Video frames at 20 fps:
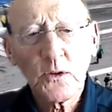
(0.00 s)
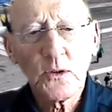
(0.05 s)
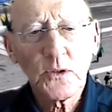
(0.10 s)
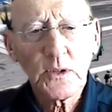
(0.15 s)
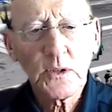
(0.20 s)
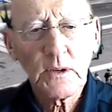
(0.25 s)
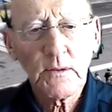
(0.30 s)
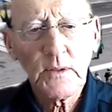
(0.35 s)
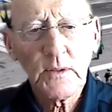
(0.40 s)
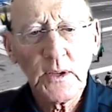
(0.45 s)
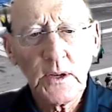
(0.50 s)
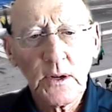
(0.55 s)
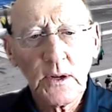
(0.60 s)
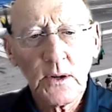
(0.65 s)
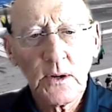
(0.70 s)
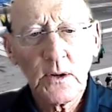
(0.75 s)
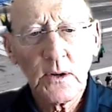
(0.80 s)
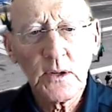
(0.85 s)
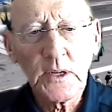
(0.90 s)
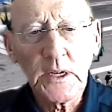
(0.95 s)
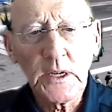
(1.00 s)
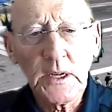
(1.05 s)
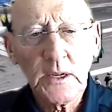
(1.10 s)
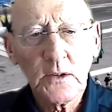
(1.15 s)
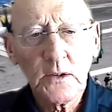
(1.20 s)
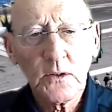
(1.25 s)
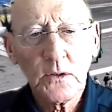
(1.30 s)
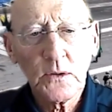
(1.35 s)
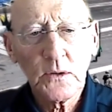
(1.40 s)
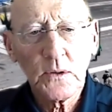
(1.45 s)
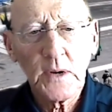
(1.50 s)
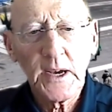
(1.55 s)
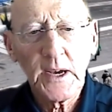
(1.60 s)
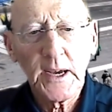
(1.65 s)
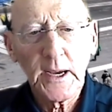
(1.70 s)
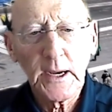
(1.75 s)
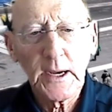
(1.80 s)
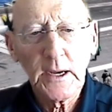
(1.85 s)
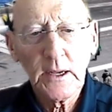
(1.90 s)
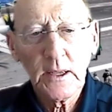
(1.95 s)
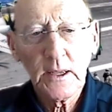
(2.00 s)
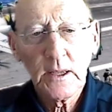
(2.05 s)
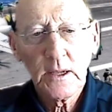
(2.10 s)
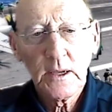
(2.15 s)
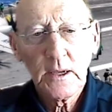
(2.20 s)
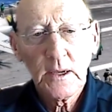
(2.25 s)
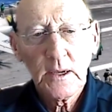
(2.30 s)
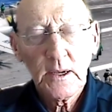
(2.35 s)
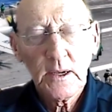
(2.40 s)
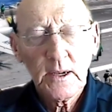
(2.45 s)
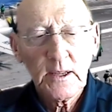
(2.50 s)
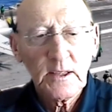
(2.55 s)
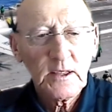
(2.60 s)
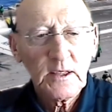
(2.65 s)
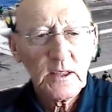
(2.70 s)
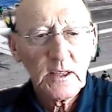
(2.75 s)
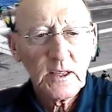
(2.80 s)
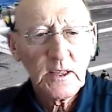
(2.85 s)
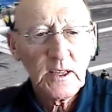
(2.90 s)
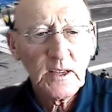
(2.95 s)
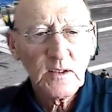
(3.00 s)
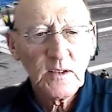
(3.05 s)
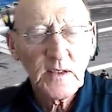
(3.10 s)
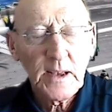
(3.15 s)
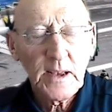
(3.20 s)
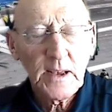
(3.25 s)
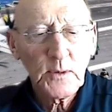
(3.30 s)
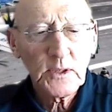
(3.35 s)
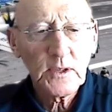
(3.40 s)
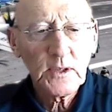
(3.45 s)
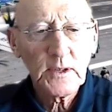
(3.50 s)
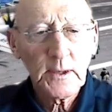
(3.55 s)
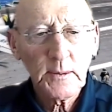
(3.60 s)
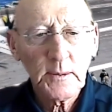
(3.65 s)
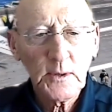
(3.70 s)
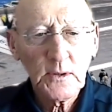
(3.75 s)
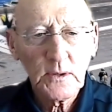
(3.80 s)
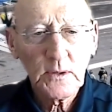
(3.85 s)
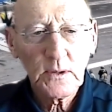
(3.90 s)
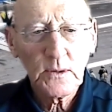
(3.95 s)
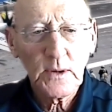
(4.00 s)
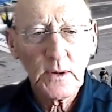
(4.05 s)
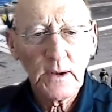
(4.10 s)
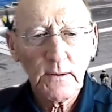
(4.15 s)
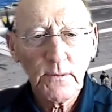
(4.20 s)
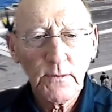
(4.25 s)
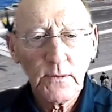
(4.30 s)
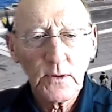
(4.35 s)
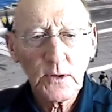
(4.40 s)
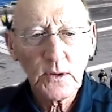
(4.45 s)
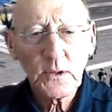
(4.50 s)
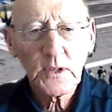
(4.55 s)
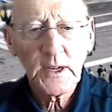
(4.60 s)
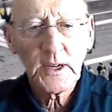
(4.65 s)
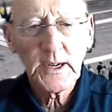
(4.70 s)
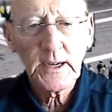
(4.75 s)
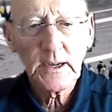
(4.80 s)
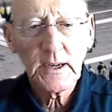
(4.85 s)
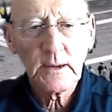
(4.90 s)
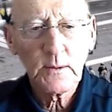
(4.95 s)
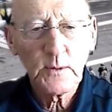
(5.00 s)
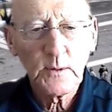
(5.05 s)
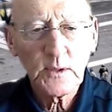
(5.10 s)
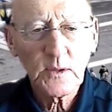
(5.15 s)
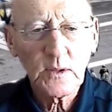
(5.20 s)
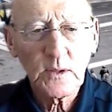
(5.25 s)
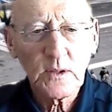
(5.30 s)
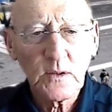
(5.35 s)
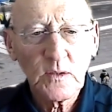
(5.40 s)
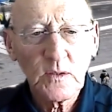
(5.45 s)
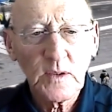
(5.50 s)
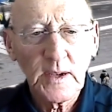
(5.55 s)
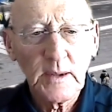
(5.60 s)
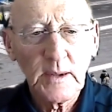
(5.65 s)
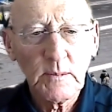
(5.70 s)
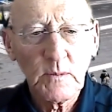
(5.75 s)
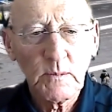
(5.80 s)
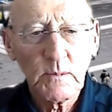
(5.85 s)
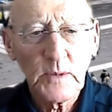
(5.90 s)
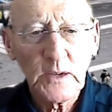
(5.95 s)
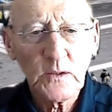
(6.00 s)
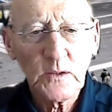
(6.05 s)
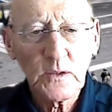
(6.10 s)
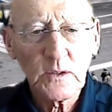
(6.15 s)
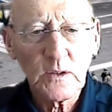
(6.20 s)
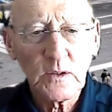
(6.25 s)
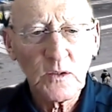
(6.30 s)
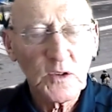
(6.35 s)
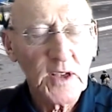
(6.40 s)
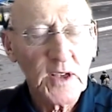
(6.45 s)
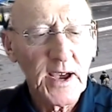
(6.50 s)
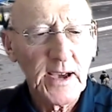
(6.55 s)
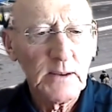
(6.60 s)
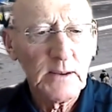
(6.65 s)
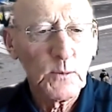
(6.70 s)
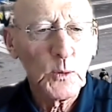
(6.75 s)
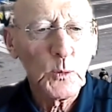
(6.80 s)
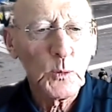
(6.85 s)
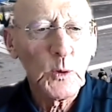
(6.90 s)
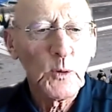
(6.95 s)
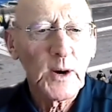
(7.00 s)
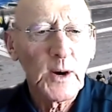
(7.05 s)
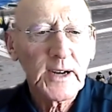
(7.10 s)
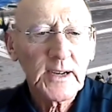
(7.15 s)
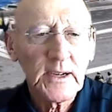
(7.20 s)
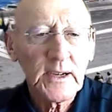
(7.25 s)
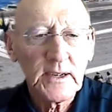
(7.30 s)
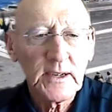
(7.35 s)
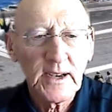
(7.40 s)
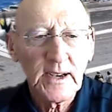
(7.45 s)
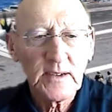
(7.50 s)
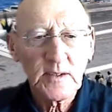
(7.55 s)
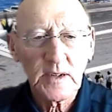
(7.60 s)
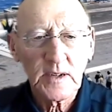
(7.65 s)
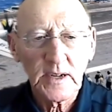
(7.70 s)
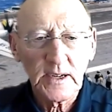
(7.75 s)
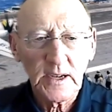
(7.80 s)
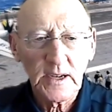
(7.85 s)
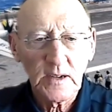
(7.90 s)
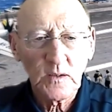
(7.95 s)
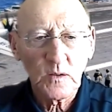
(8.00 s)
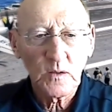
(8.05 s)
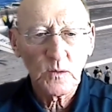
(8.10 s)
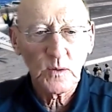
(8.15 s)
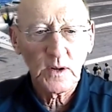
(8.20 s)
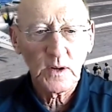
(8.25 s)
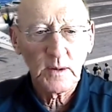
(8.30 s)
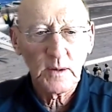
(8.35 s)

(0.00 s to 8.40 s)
of the early E2A. Is that what the W2F looked like? Or was it the same basic design? Would we recognize it, I guess, is what I'm